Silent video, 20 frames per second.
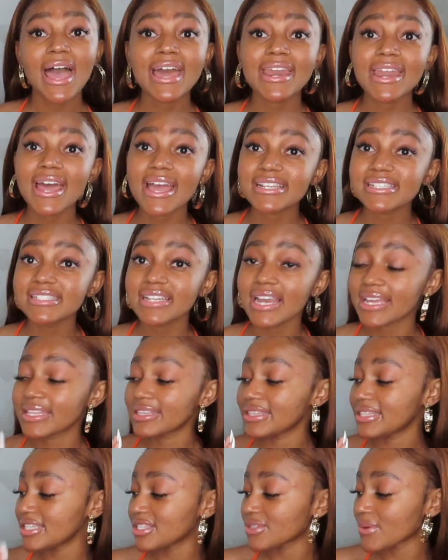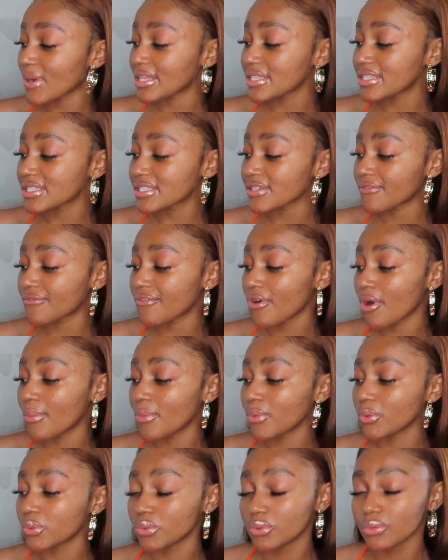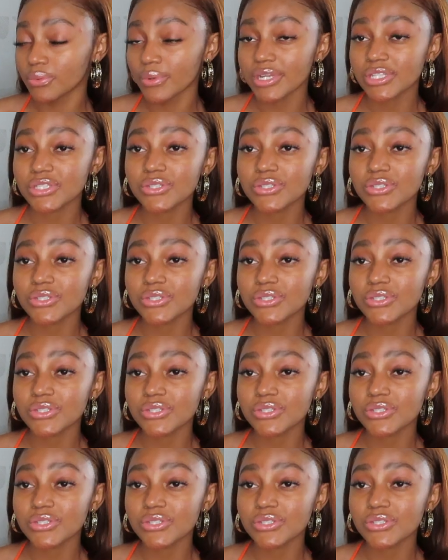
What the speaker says: And I actually like these ones from Uber.